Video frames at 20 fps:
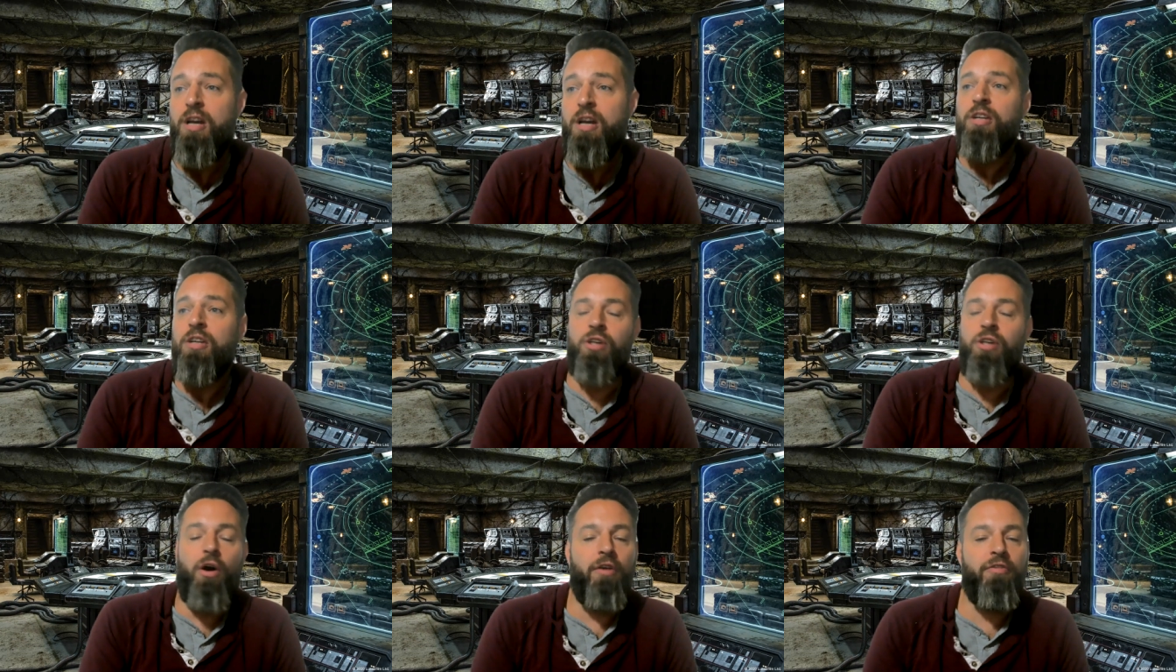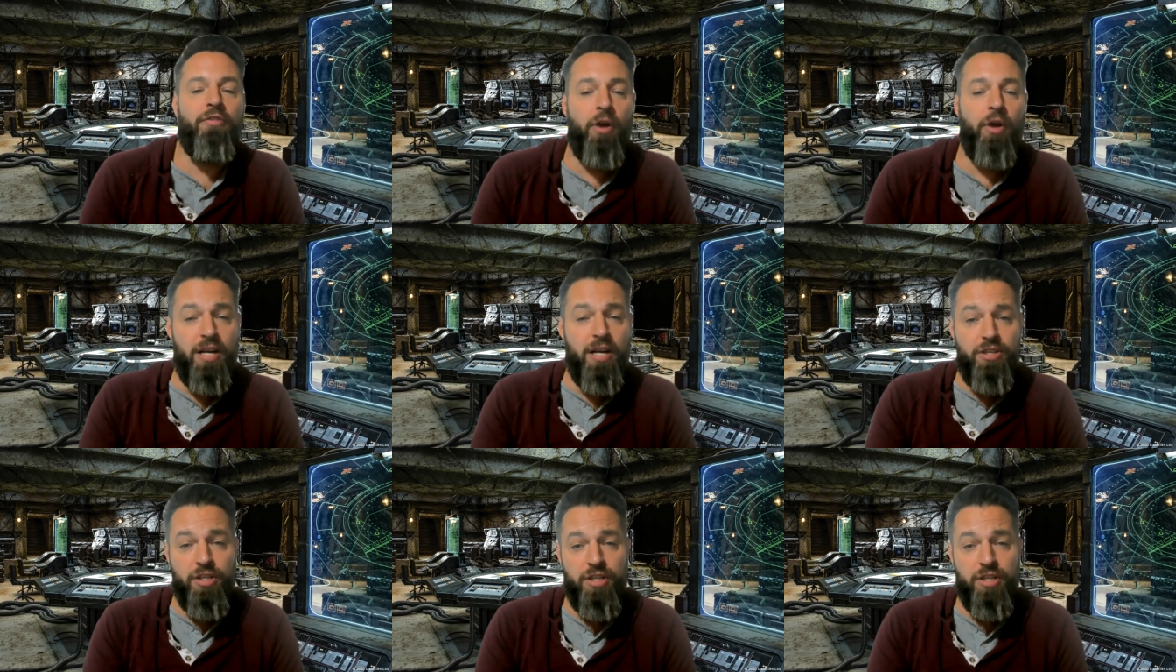So if you're
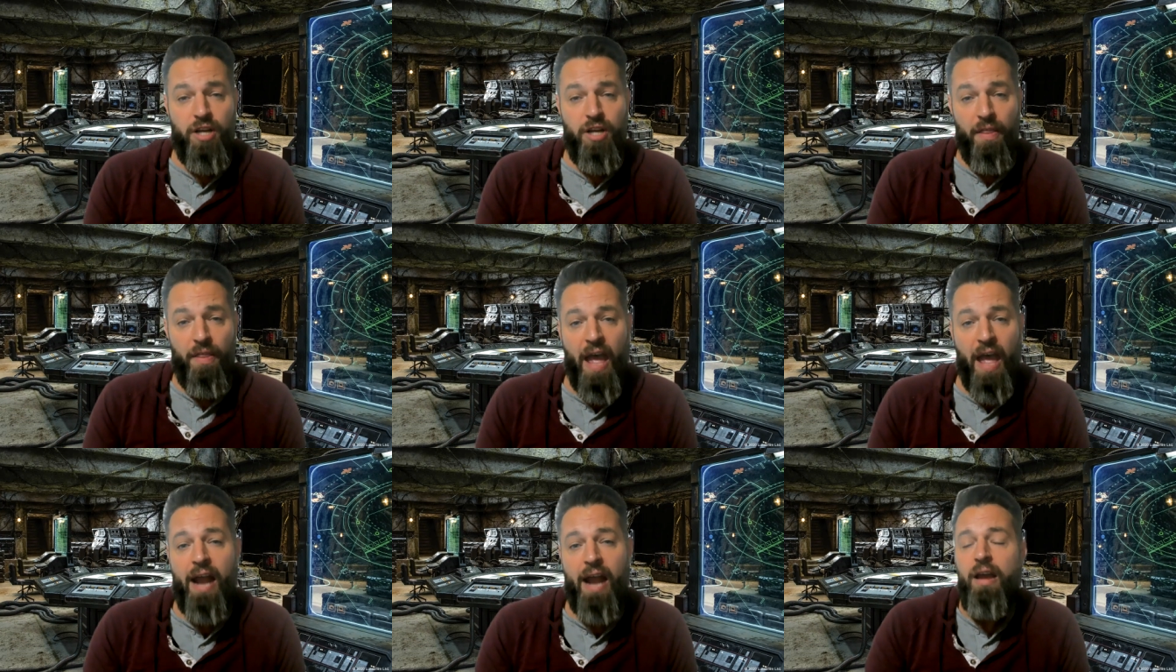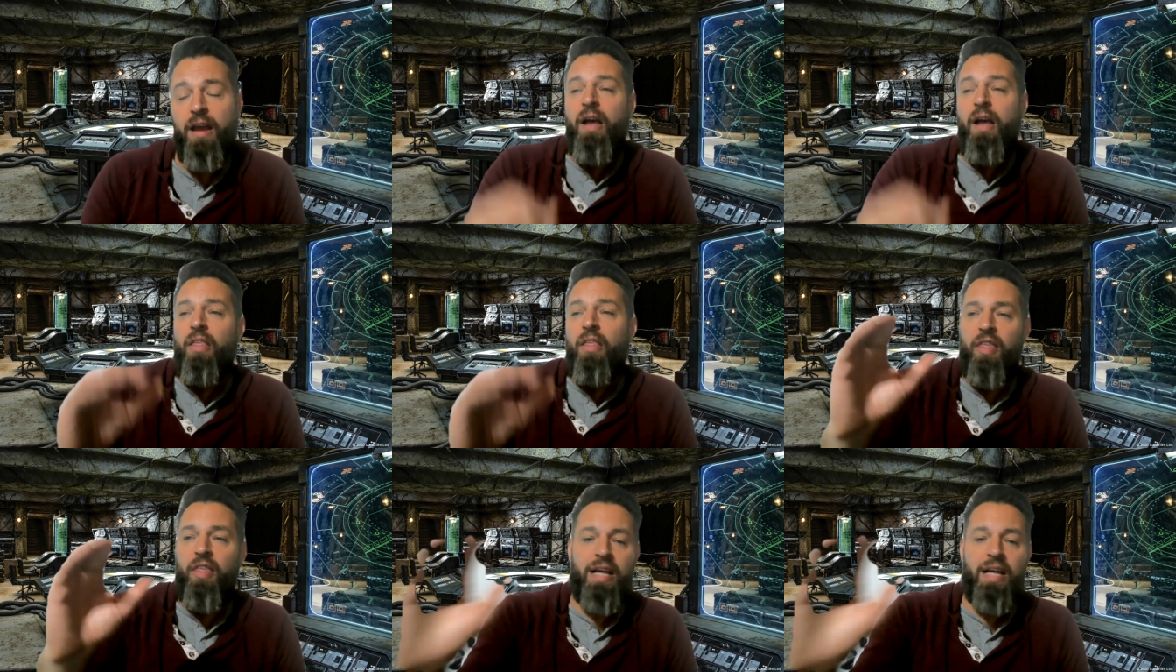interested in that,
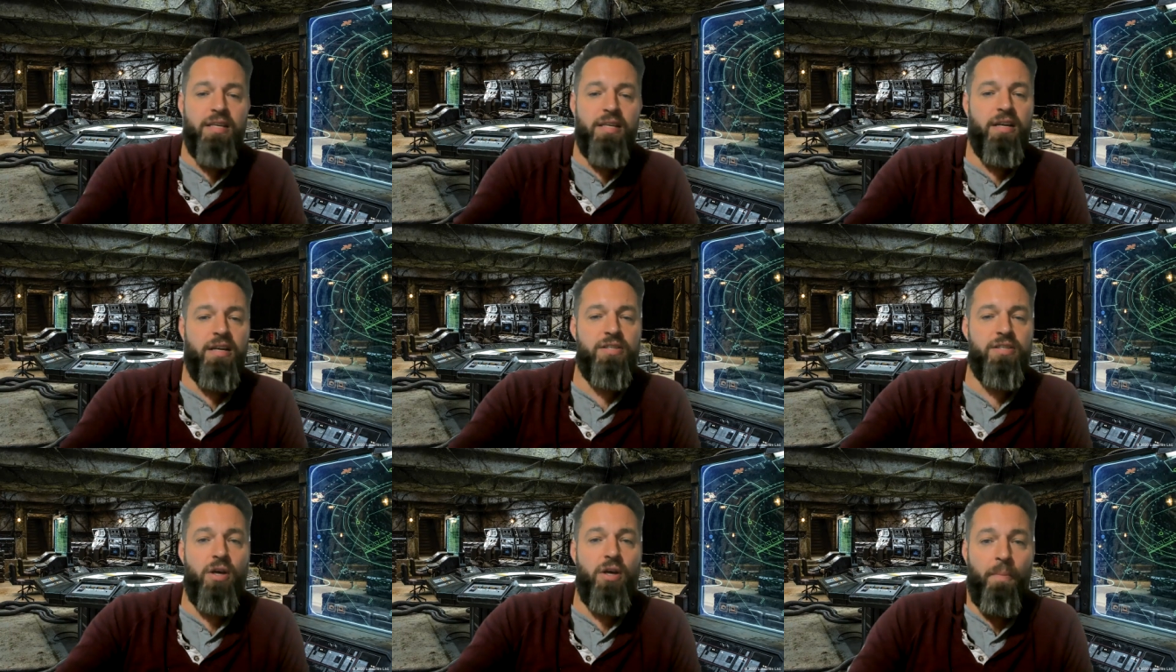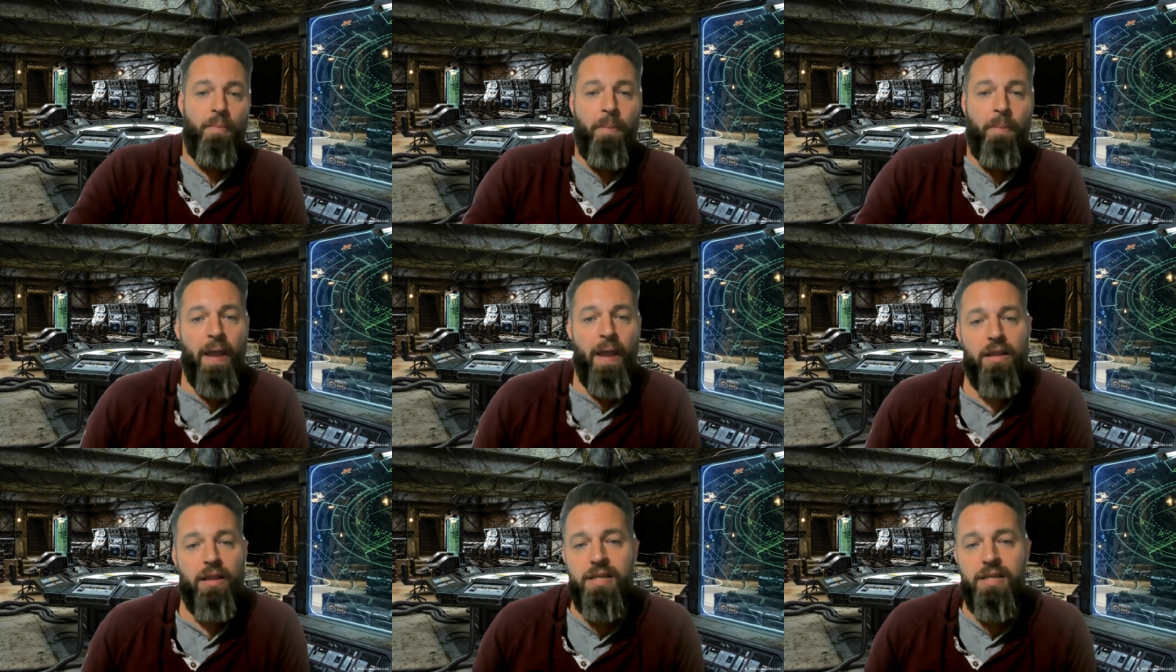that's in its own
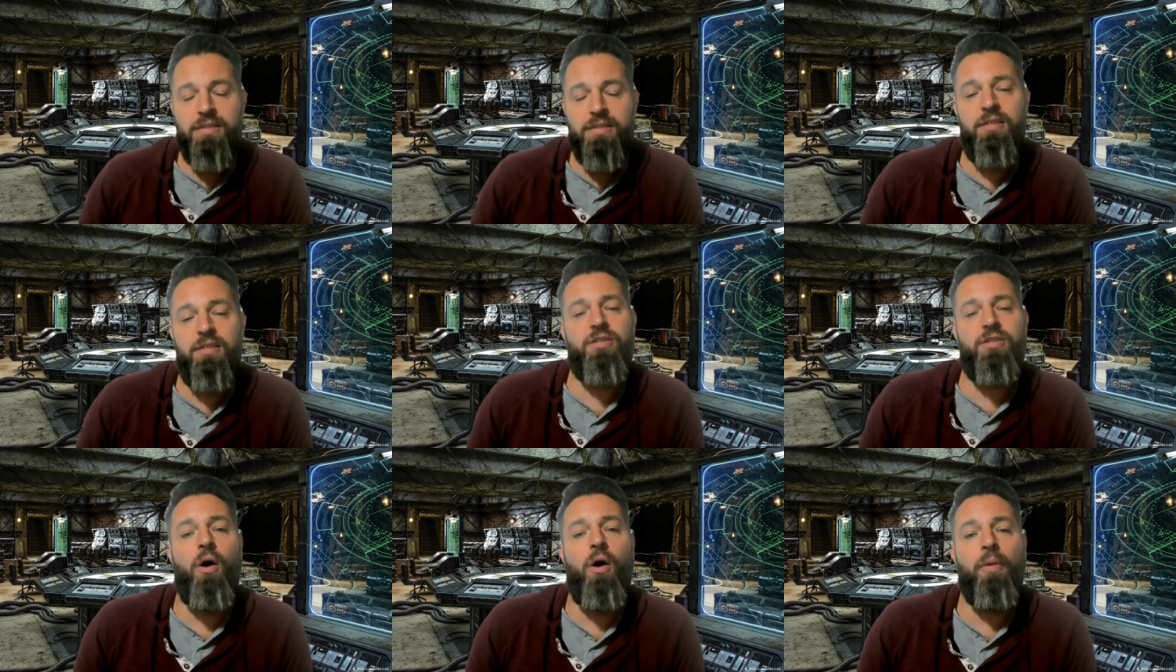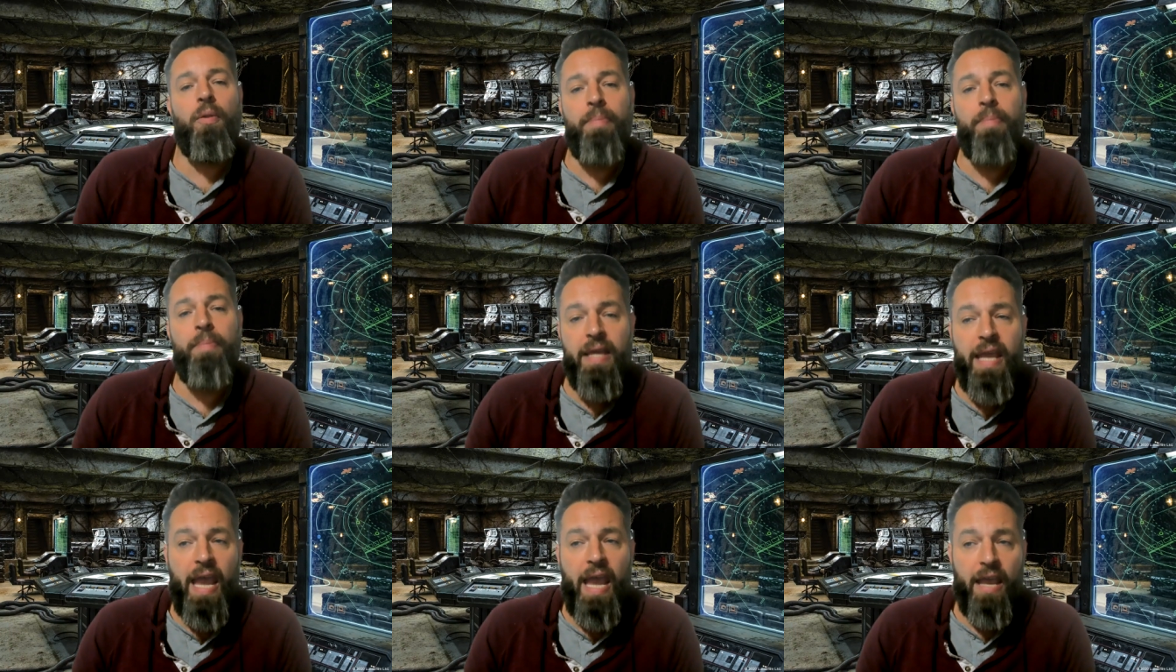playlist. It's called
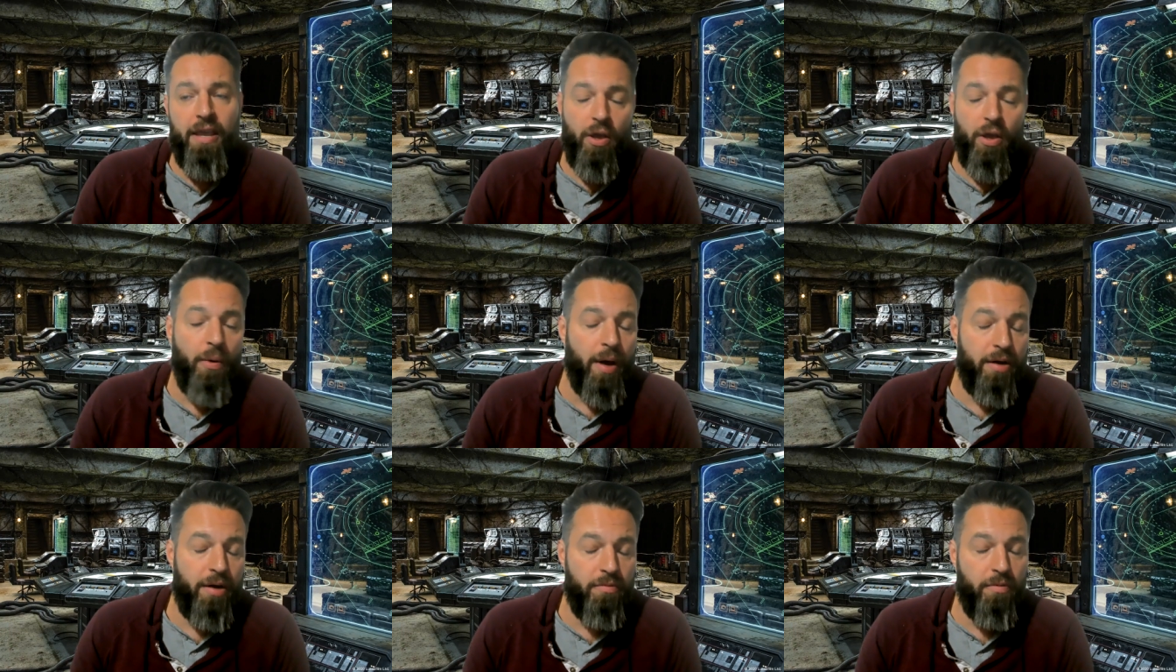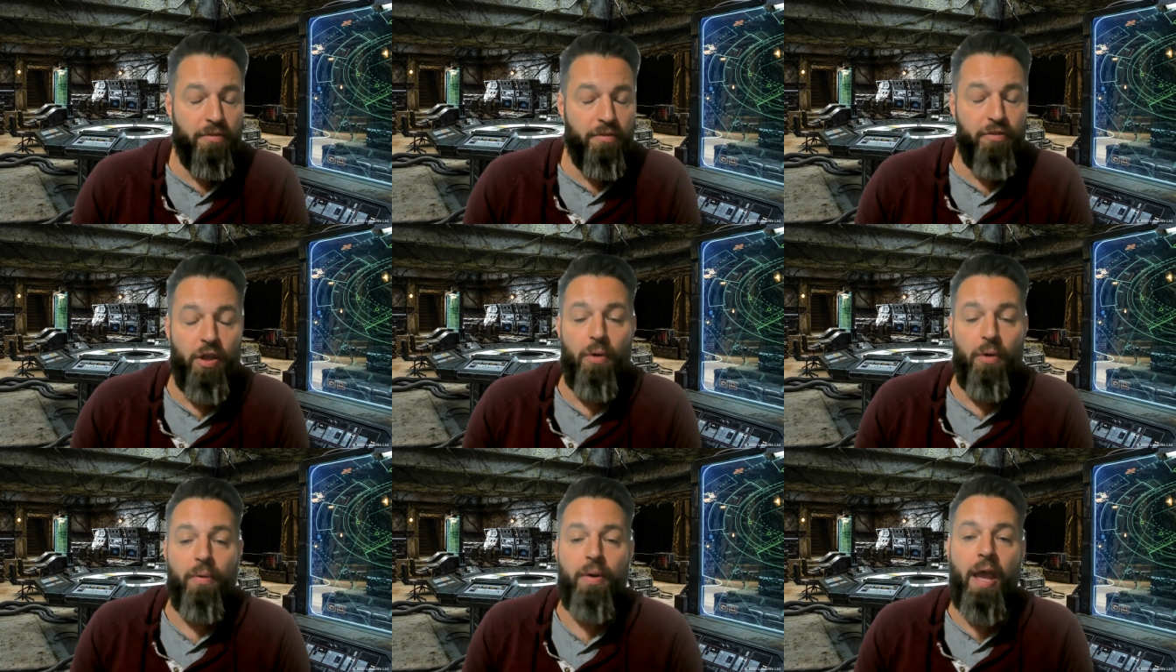BKU in
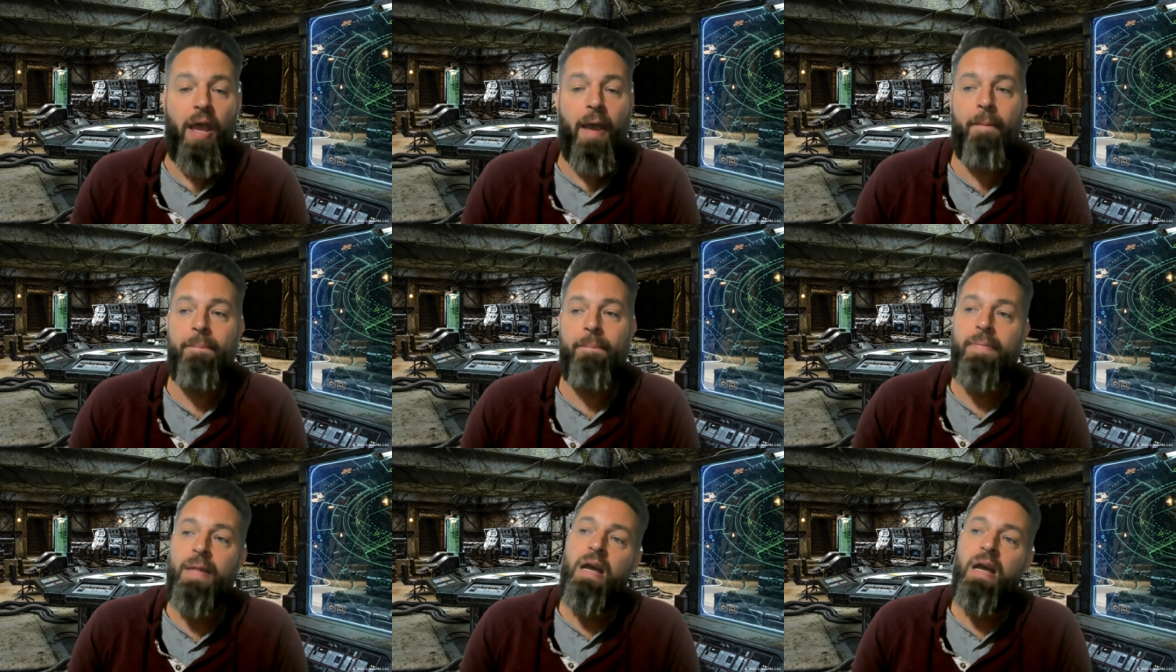Review. Okay.